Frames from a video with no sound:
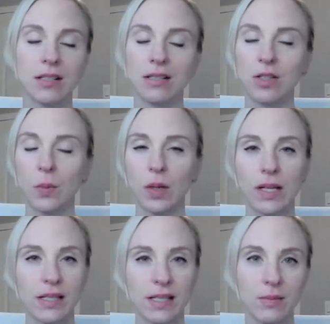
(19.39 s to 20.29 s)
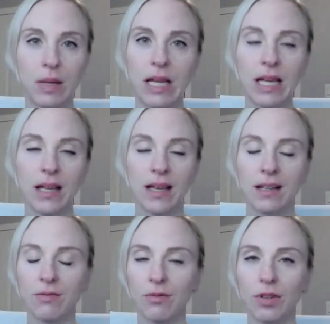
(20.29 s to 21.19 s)
super easy to make,
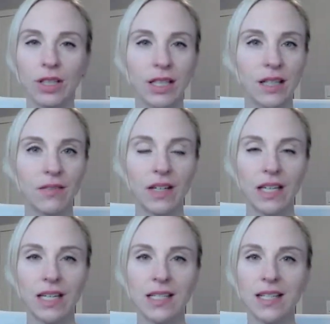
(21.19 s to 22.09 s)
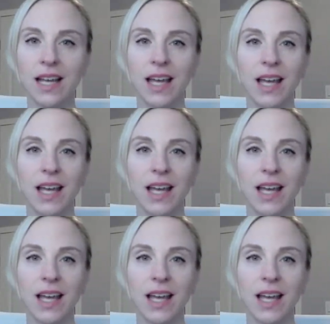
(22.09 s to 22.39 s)
really convenient.